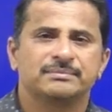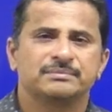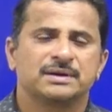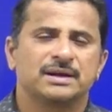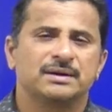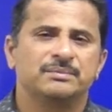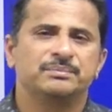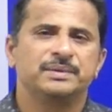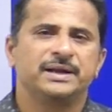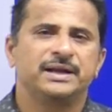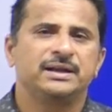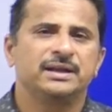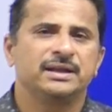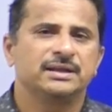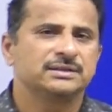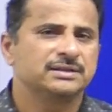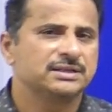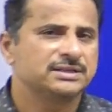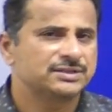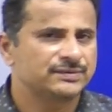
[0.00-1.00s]
am
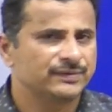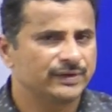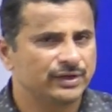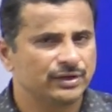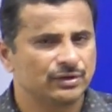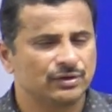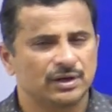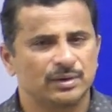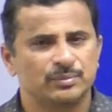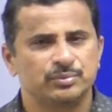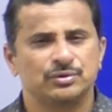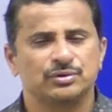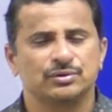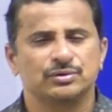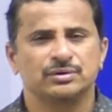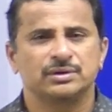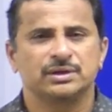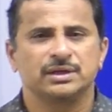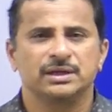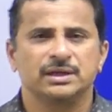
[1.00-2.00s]
completing this video up
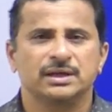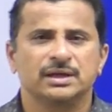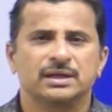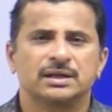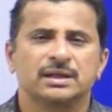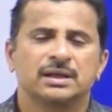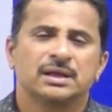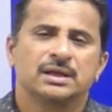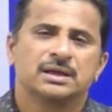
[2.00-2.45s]
to here.